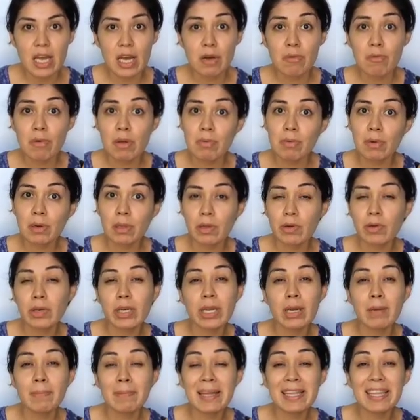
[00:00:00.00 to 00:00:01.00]
we were
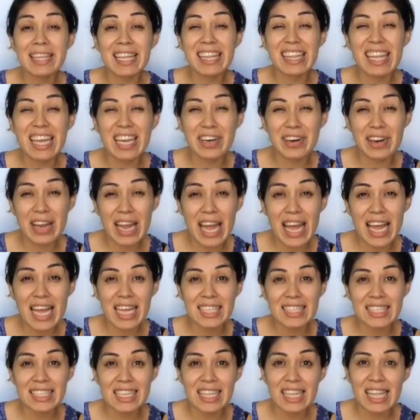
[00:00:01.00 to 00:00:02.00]
learning about the letter
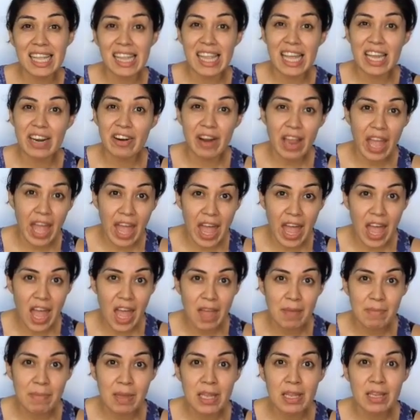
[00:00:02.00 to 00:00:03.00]
S and the letter
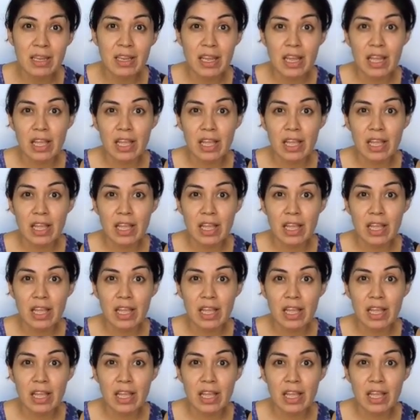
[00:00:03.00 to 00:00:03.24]
M and